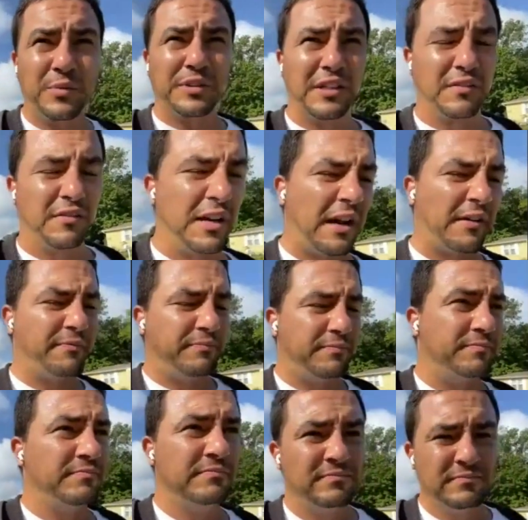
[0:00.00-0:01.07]
played with it, right?
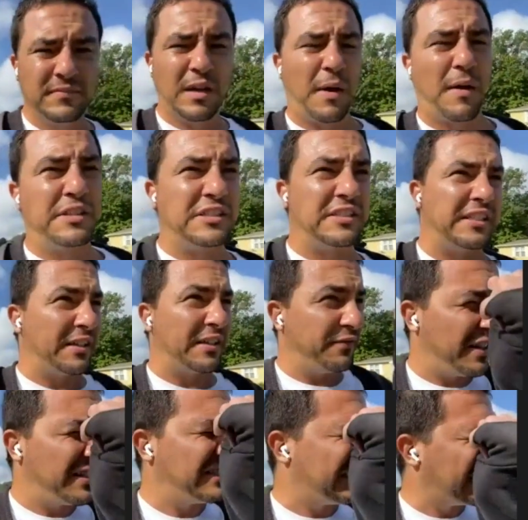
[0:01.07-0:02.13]
I'm obviously
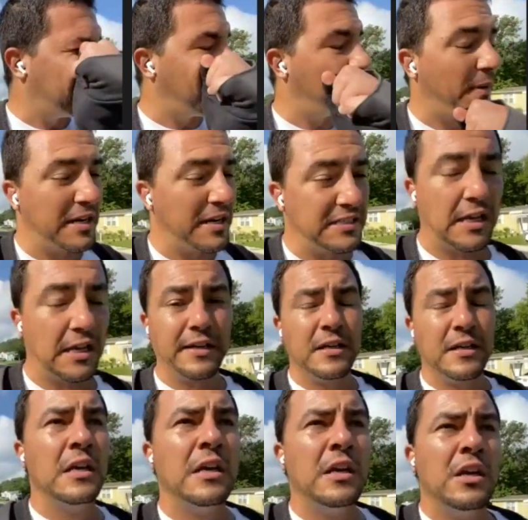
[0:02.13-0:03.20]
inventing it on my side.
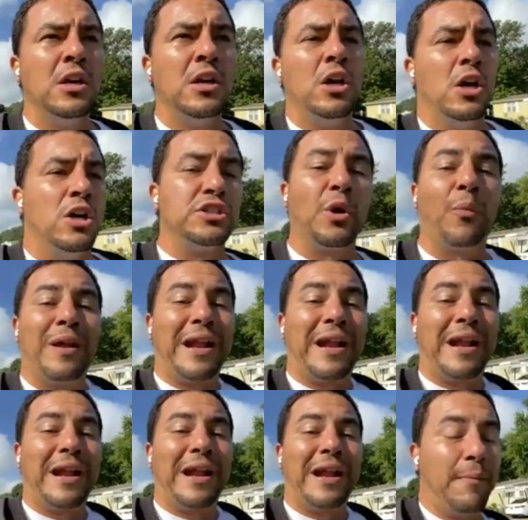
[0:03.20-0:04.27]
So when
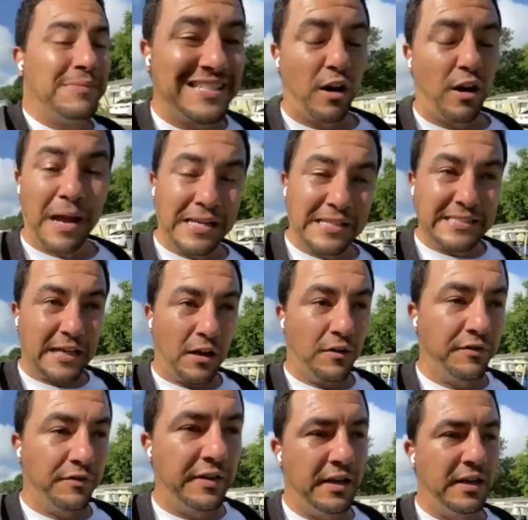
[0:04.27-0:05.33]
I'm testing it on
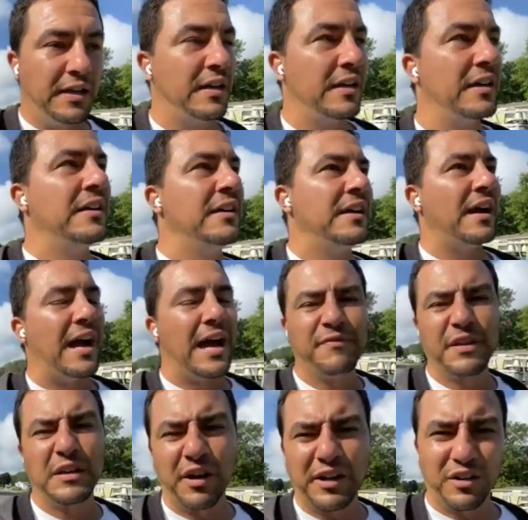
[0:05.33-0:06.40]
myself,
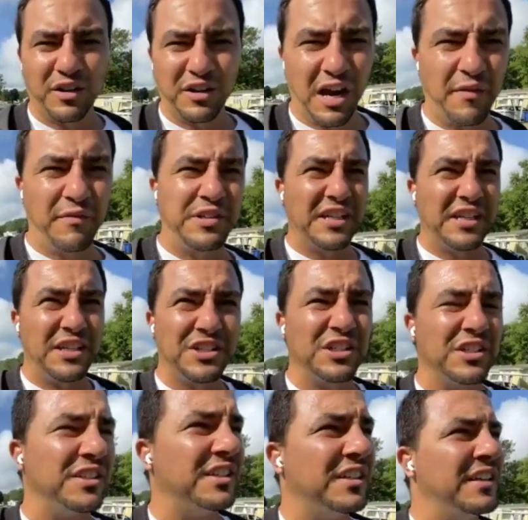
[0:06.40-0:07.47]
I have like regular
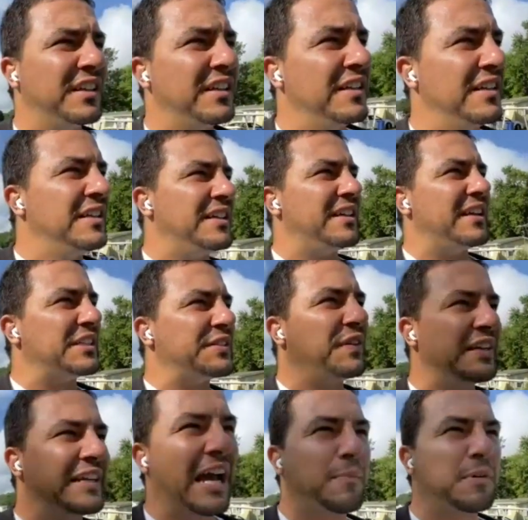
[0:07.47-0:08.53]
conversation.
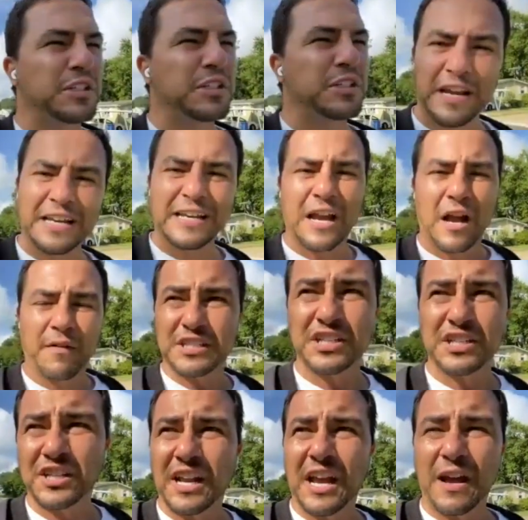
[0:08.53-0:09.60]
It's funny how much fake
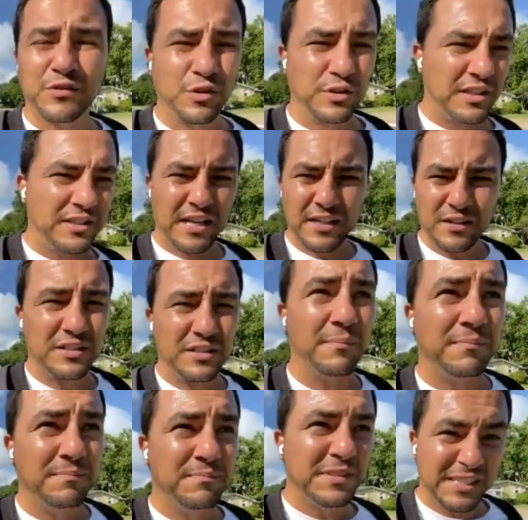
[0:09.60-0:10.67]
conversation I have during the
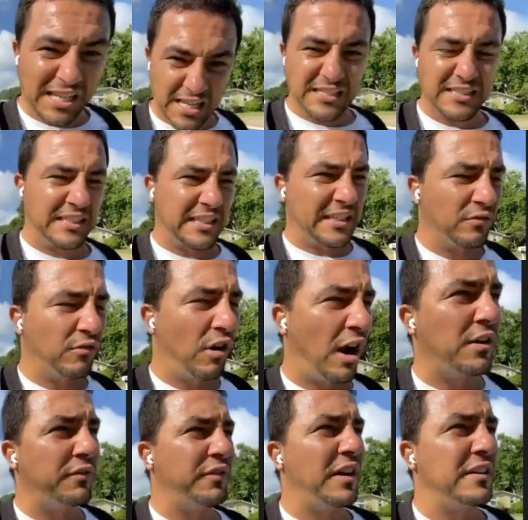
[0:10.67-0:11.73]
day because I'm
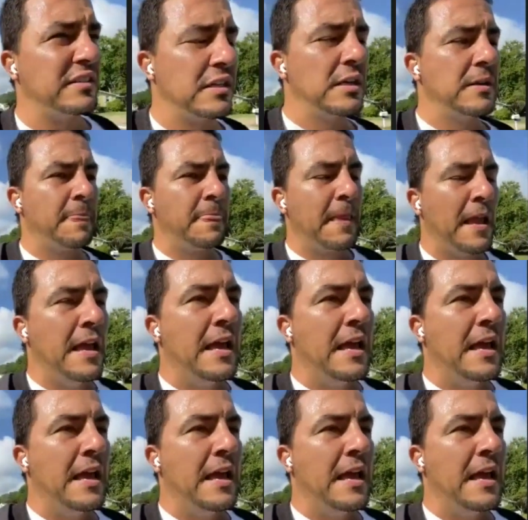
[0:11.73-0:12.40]
testing Rhino Friend.